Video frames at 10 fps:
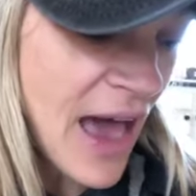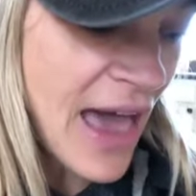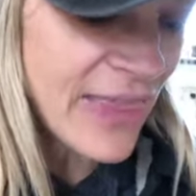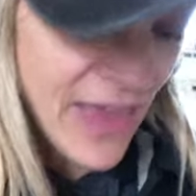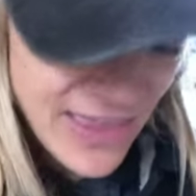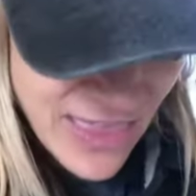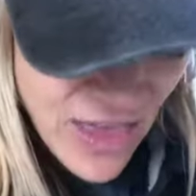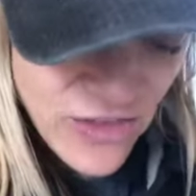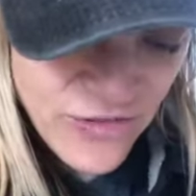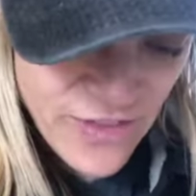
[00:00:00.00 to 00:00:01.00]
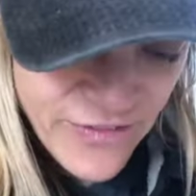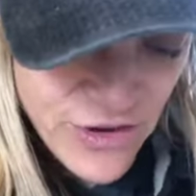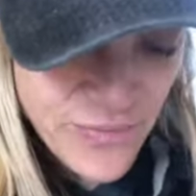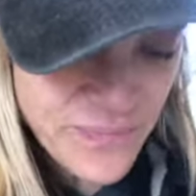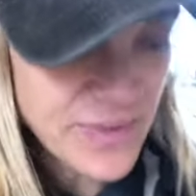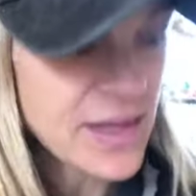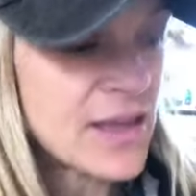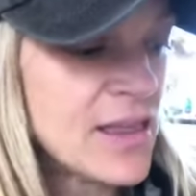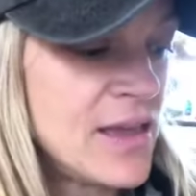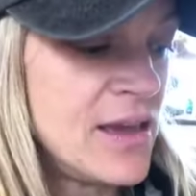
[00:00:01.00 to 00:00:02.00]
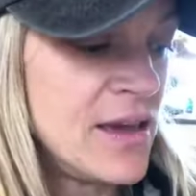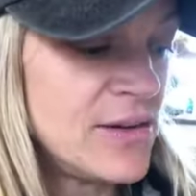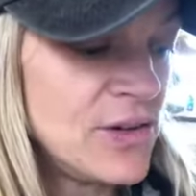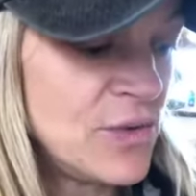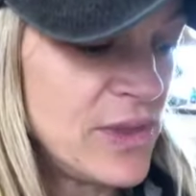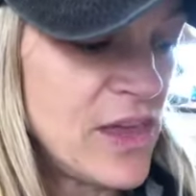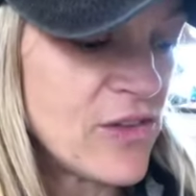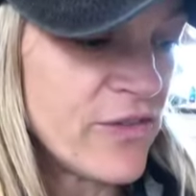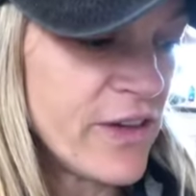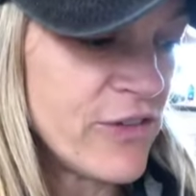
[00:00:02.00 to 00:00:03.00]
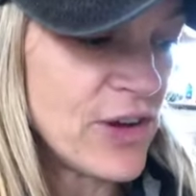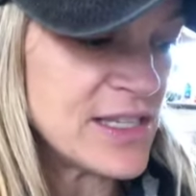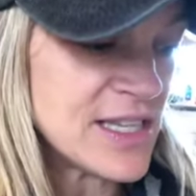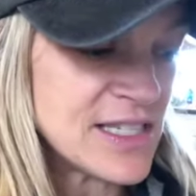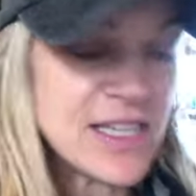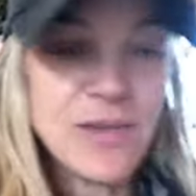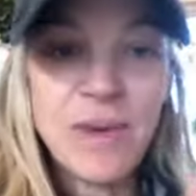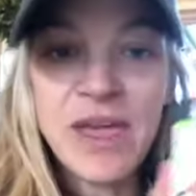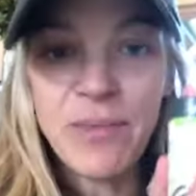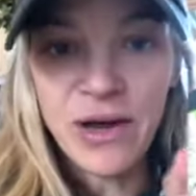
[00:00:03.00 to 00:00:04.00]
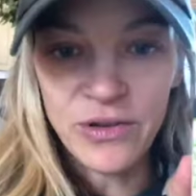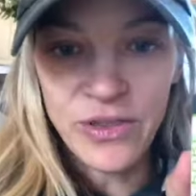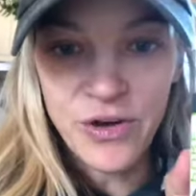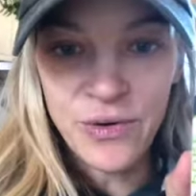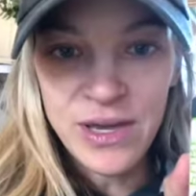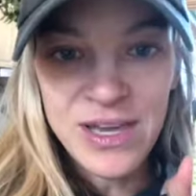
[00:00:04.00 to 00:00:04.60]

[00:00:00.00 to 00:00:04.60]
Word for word: I like the other flavor. I don't know what the other flavor is. It's in the pink bottle though.